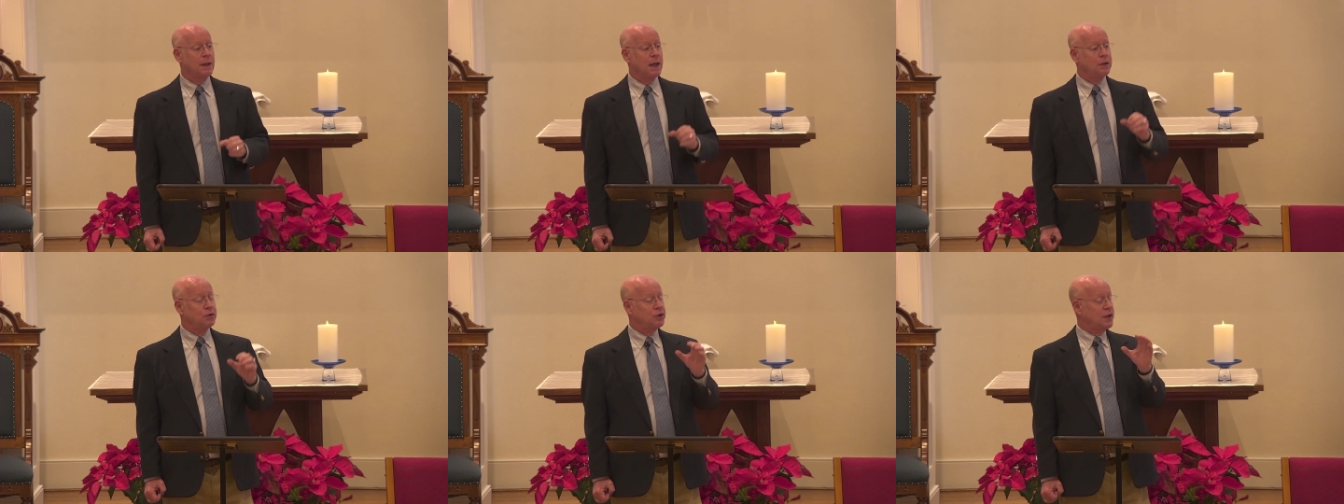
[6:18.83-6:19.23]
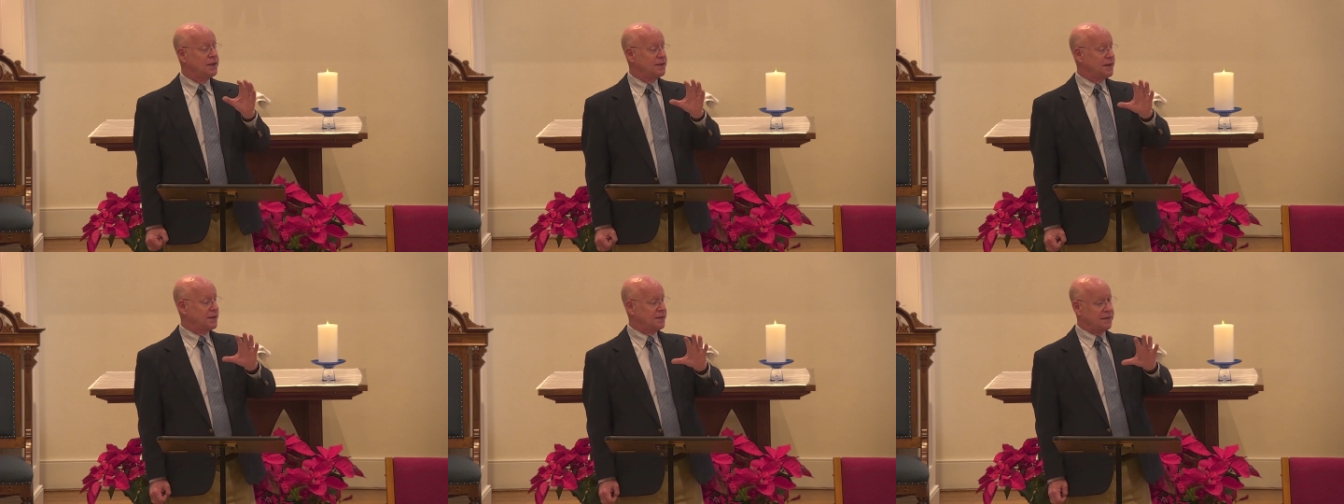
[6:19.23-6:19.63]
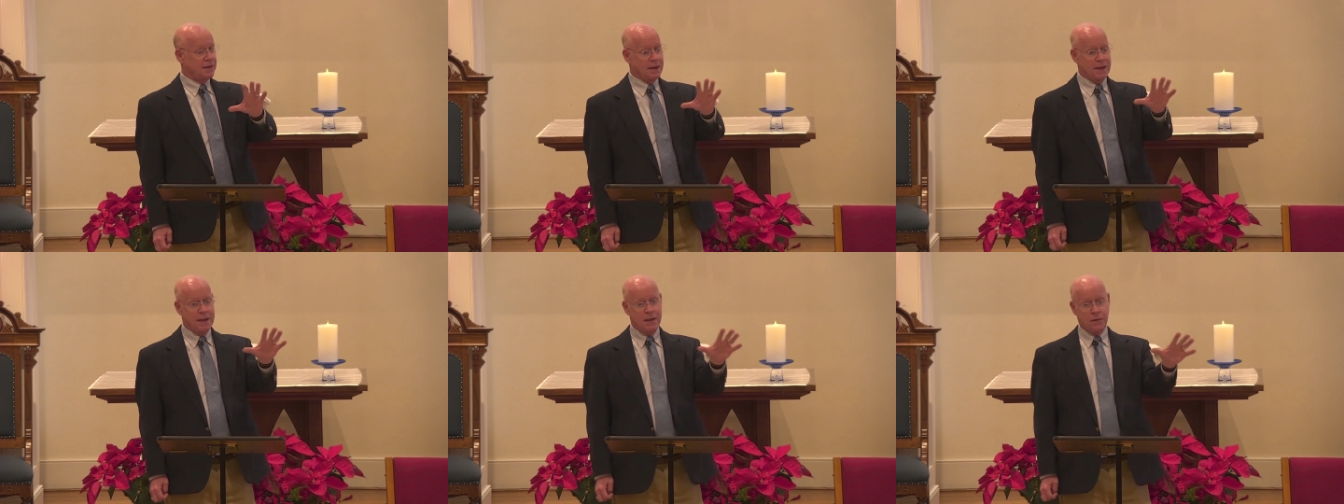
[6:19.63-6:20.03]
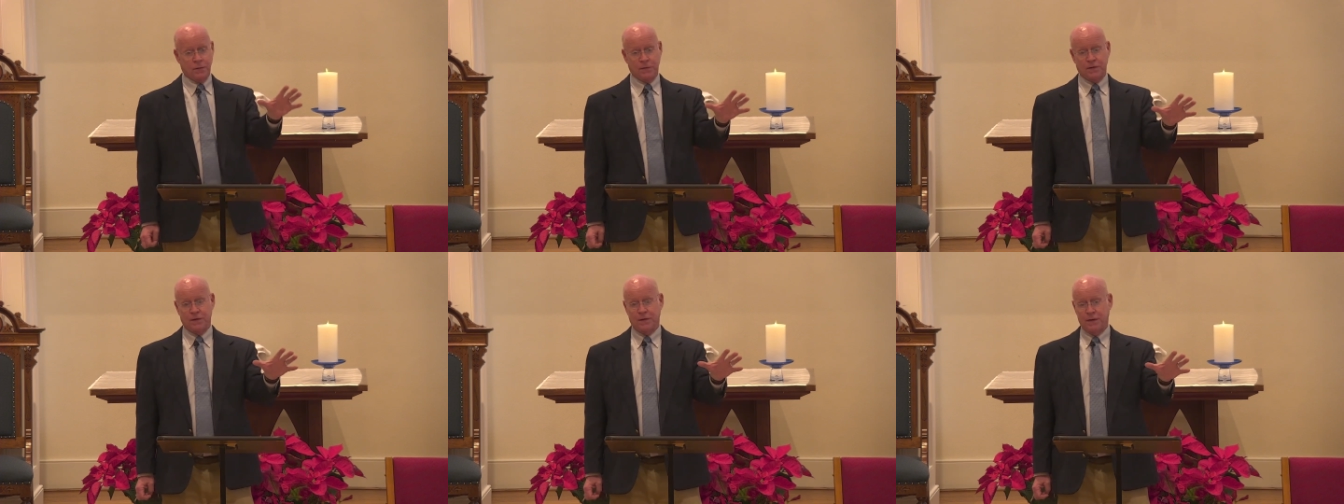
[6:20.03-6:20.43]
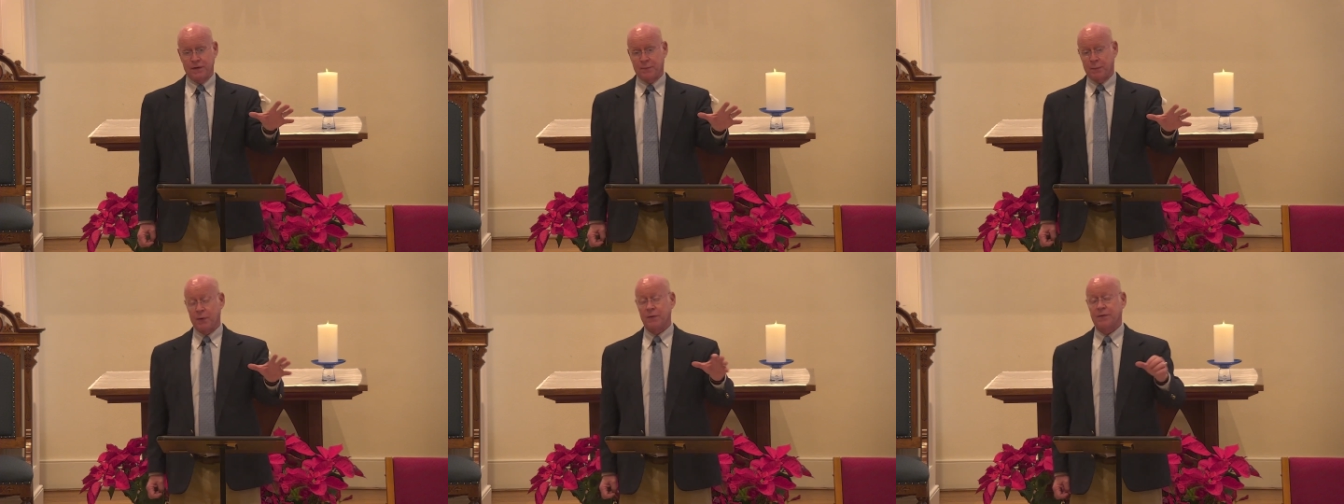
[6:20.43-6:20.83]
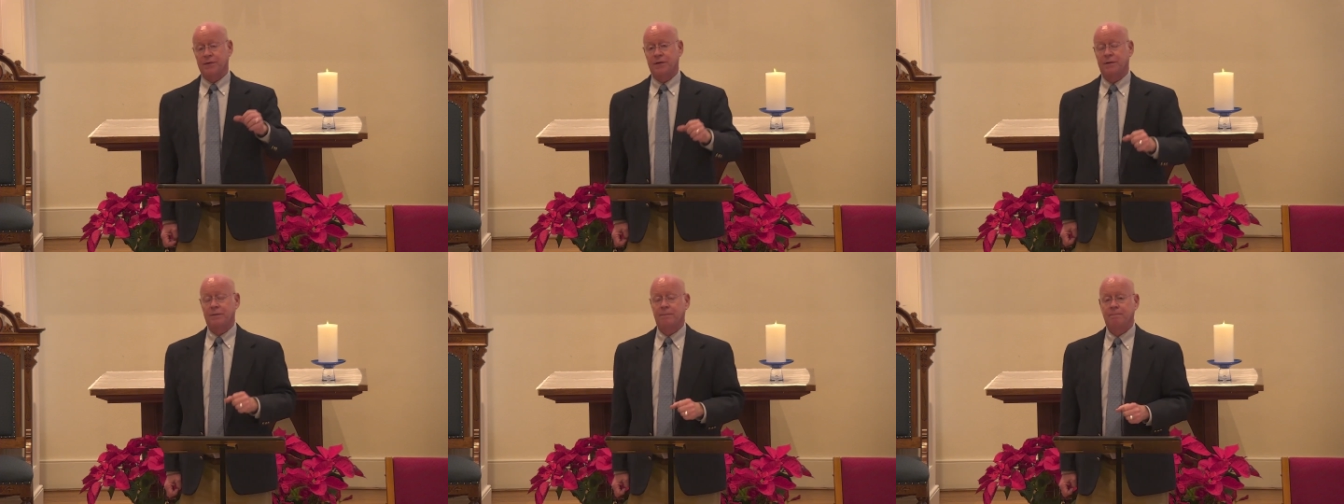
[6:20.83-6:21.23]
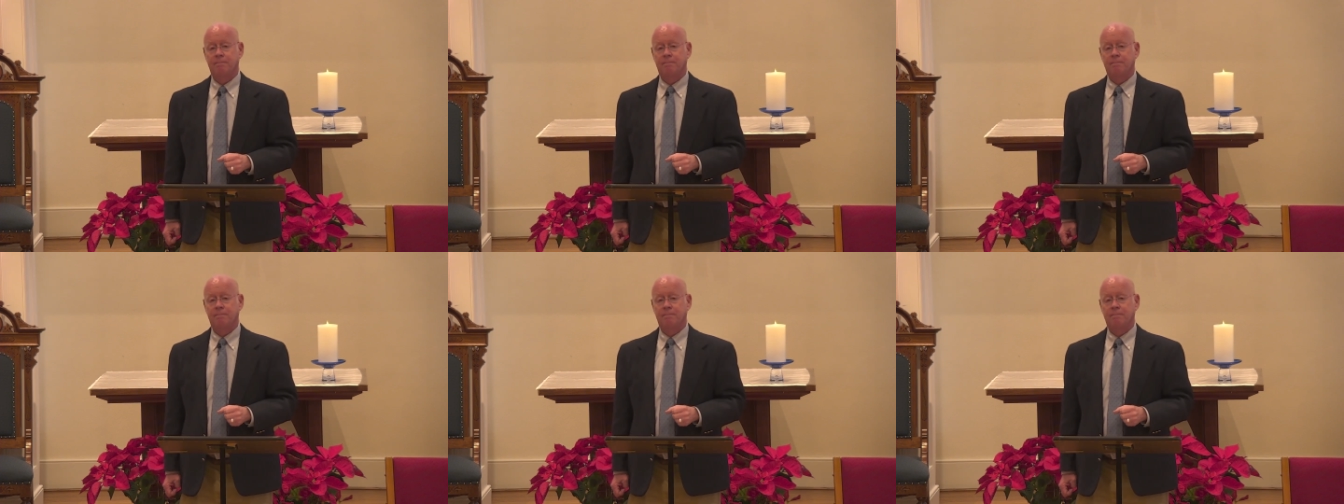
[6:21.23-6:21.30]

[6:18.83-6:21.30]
And Jesus heals this person.